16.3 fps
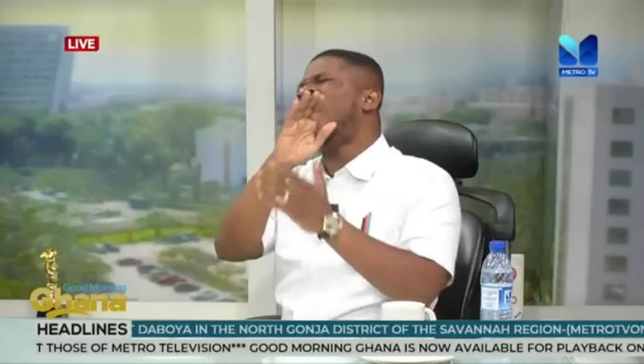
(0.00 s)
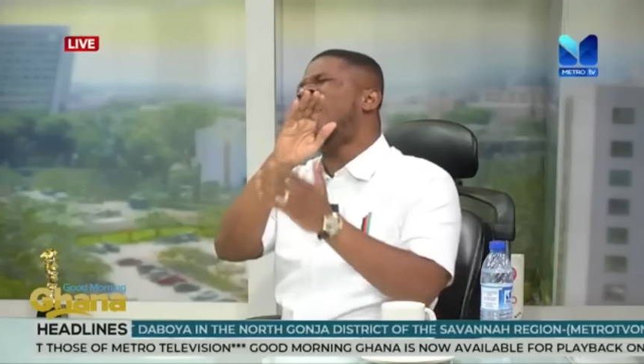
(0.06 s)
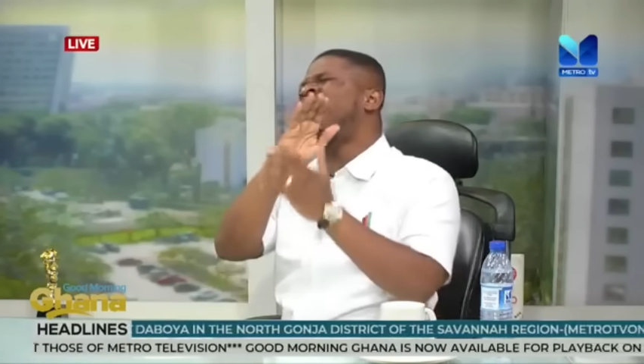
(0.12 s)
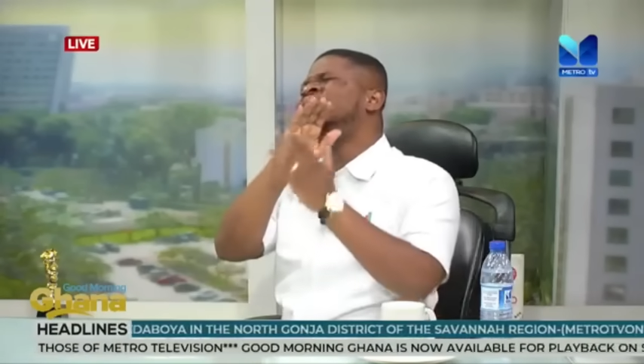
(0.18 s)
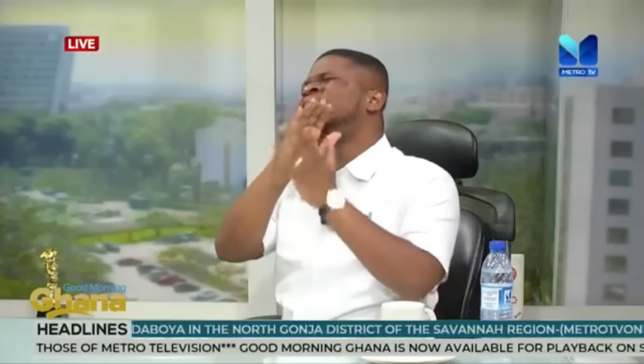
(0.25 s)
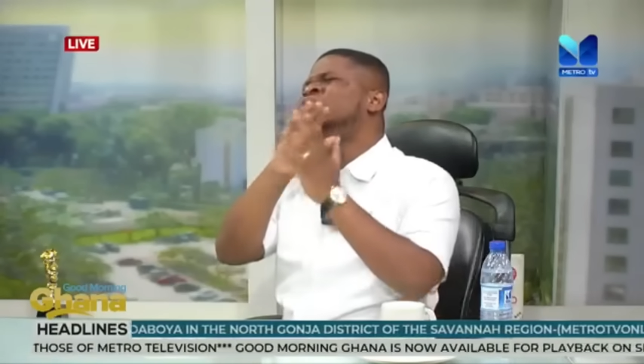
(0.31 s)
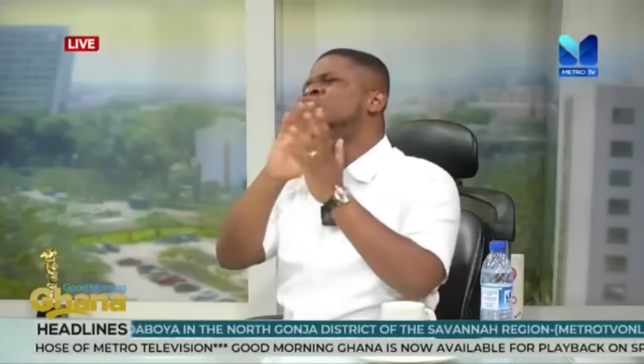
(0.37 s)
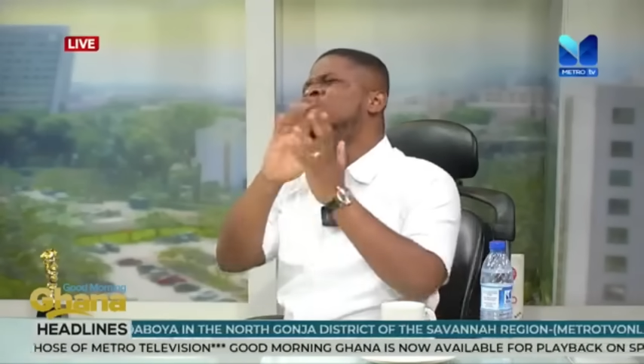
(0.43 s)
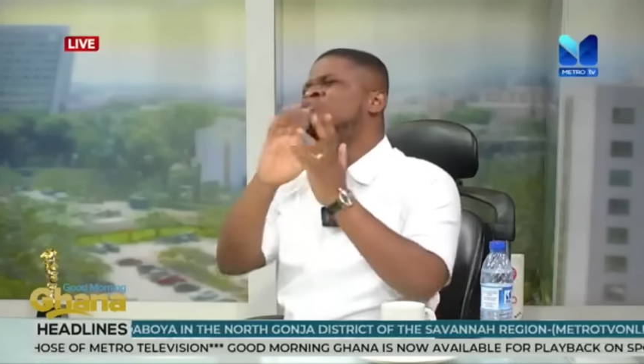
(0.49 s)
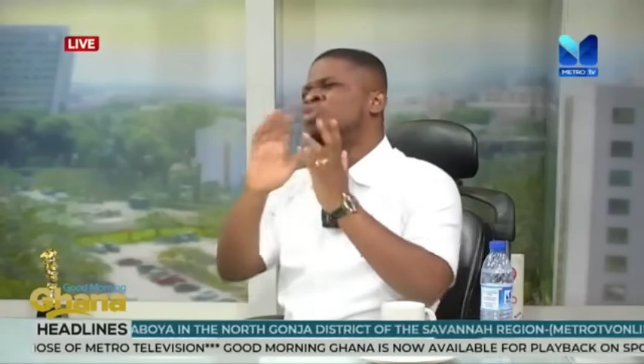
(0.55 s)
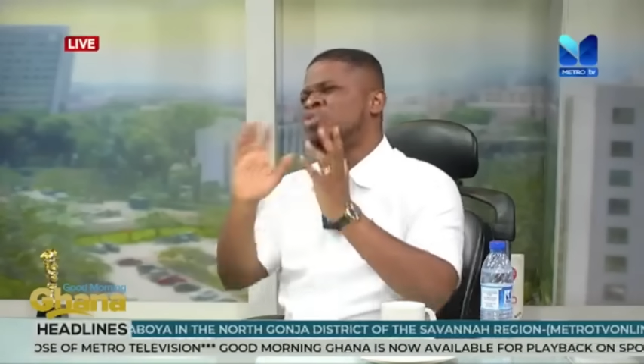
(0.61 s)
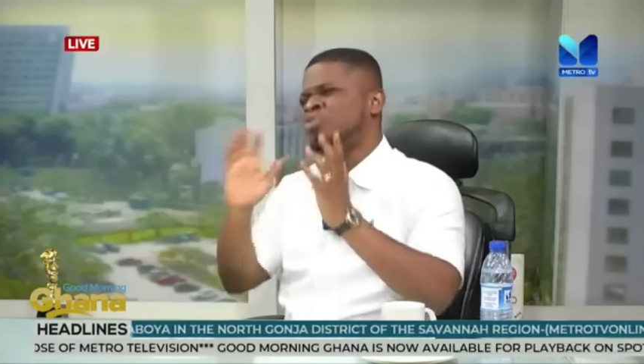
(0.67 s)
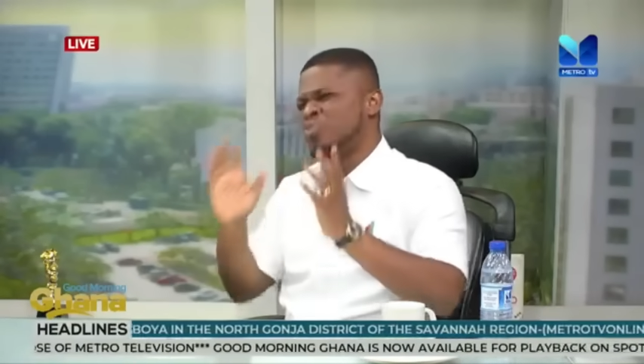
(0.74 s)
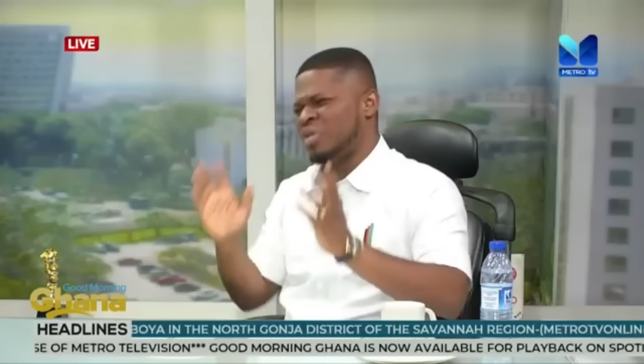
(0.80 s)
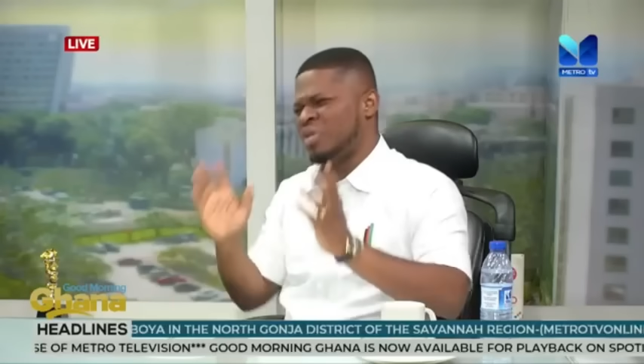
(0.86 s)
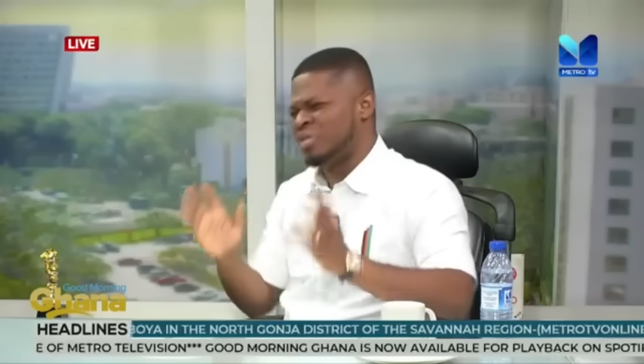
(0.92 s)
add
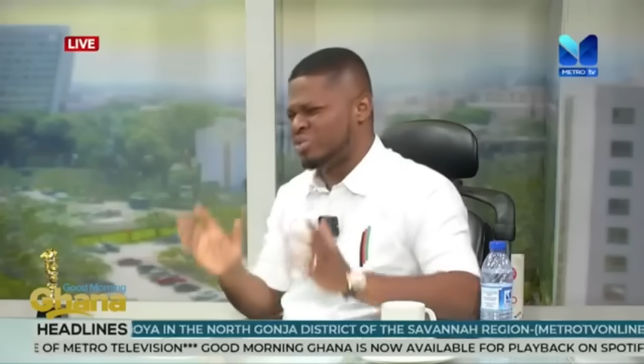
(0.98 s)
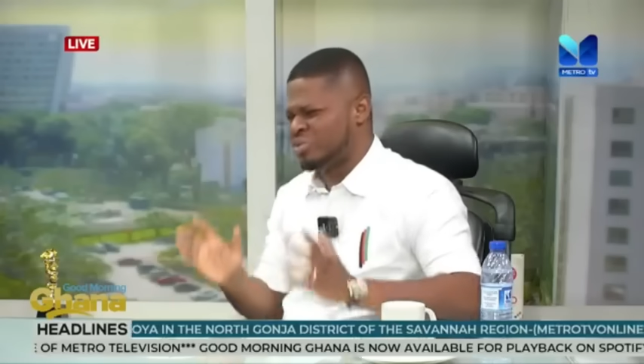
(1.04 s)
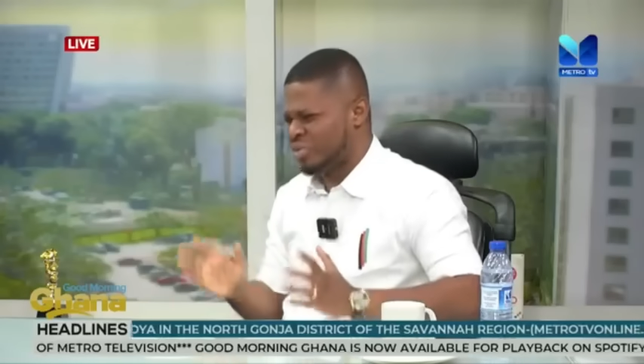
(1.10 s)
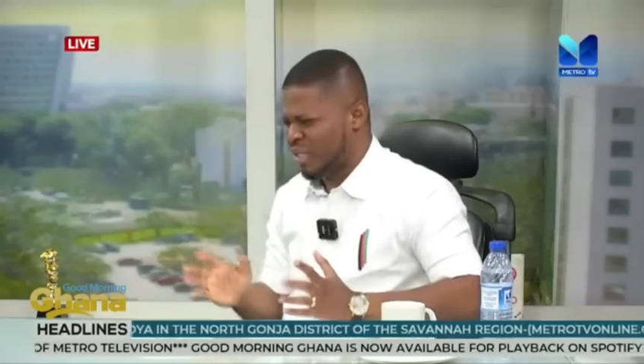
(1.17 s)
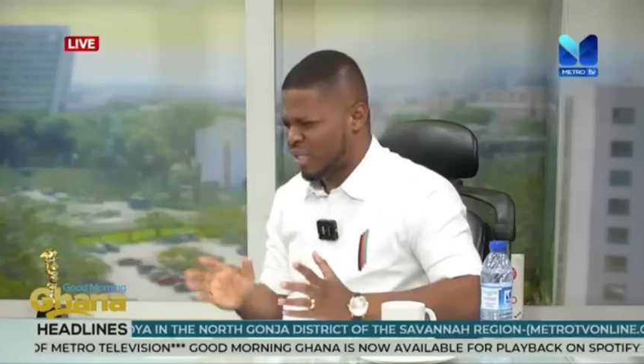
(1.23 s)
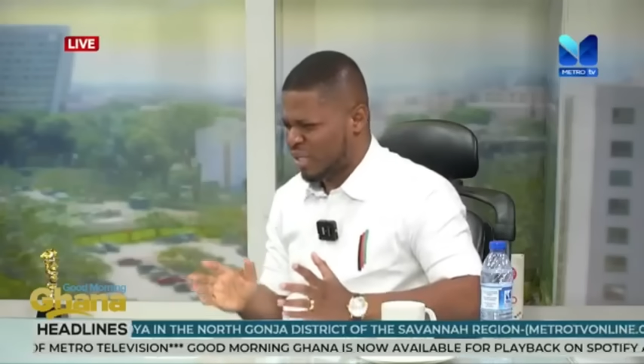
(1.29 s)
insult to injury,